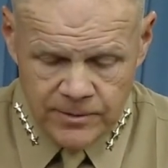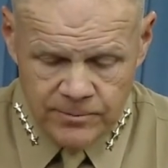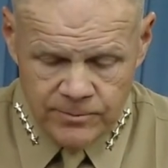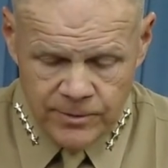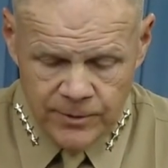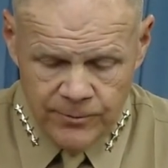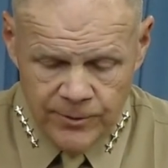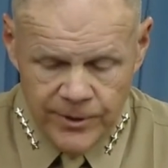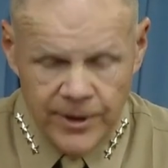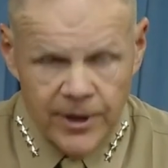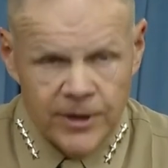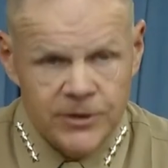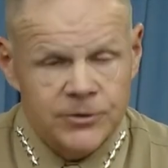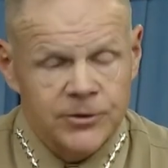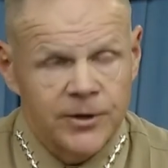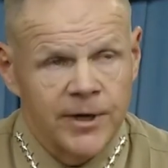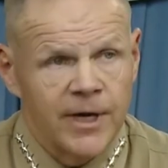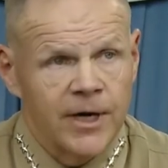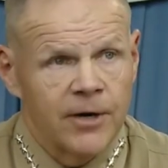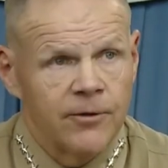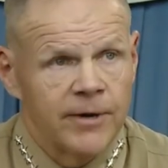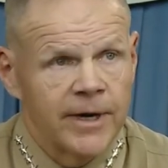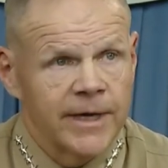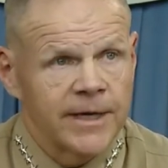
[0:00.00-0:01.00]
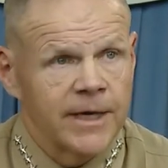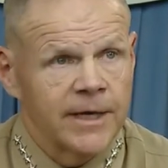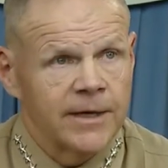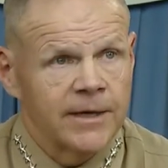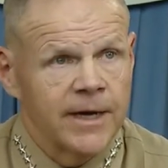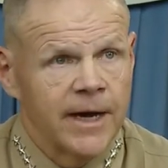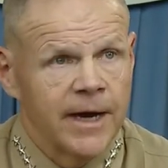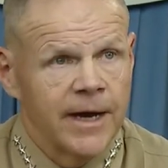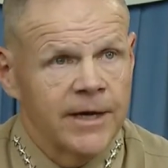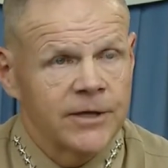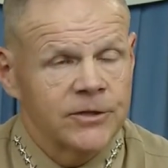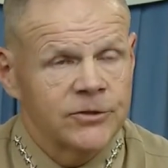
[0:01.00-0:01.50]
but we also got to
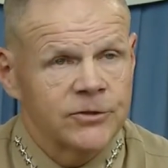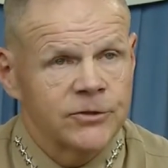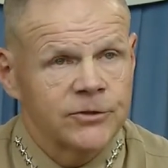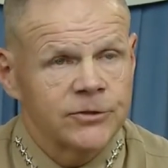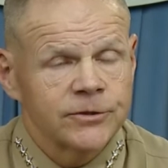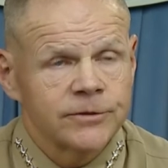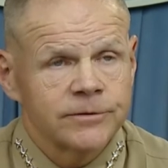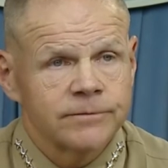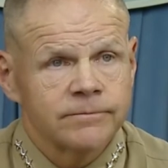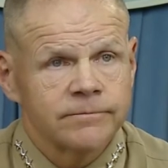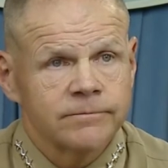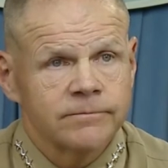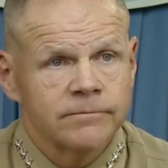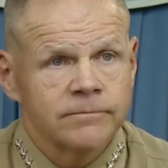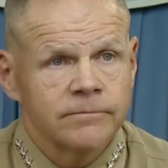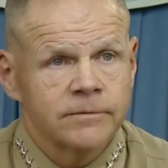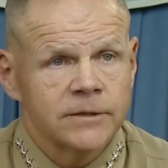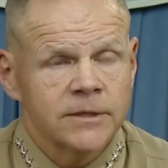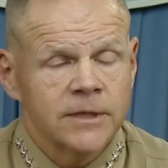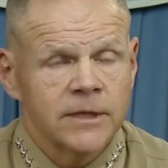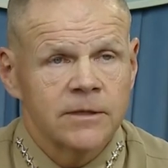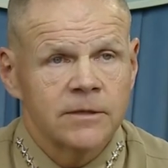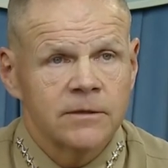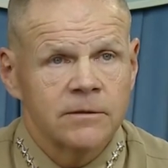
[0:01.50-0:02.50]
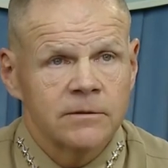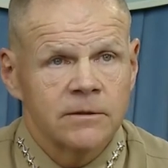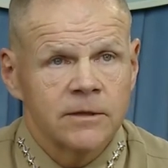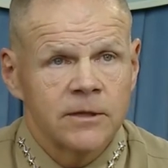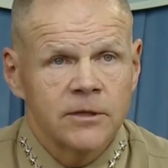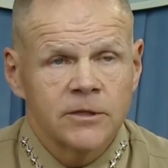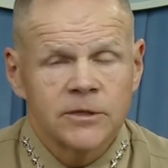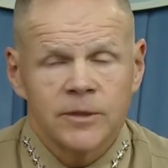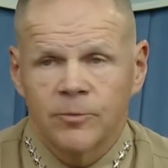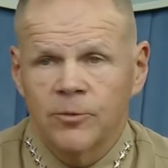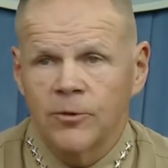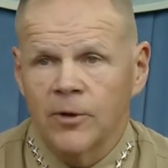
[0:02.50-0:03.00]
recognize that
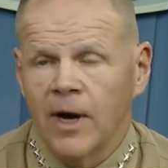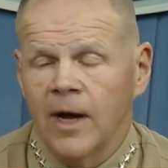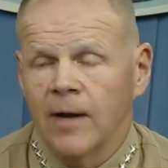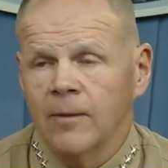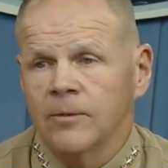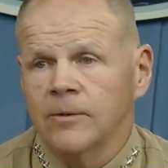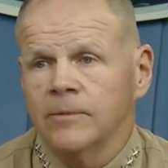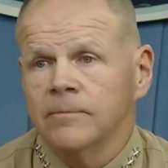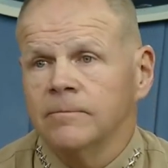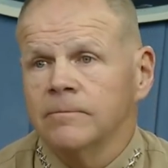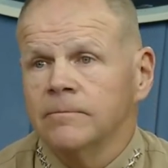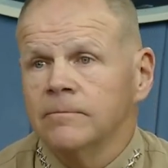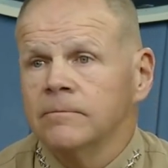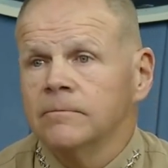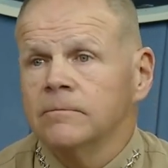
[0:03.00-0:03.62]
there's a problem